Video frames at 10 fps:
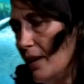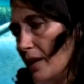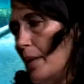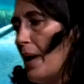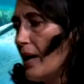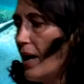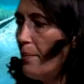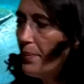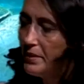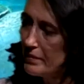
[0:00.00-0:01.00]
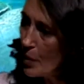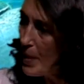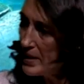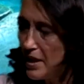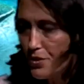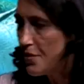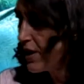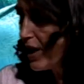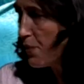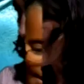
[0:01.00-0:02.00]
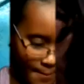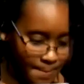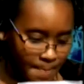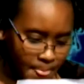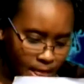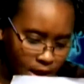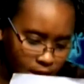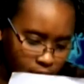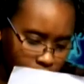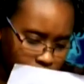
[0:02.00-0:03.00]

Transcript: come back up and go back to under again without ever being noticed.